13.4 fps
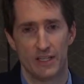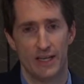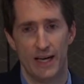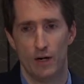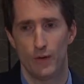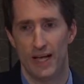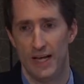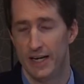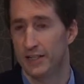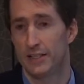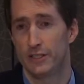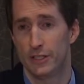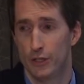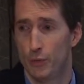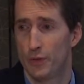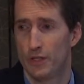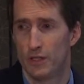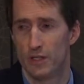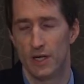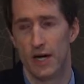doubt had anything to do with it
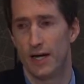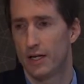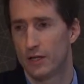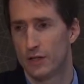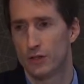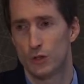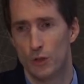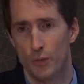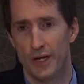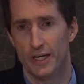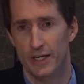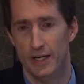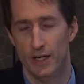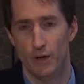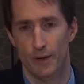or not, there's no way to know.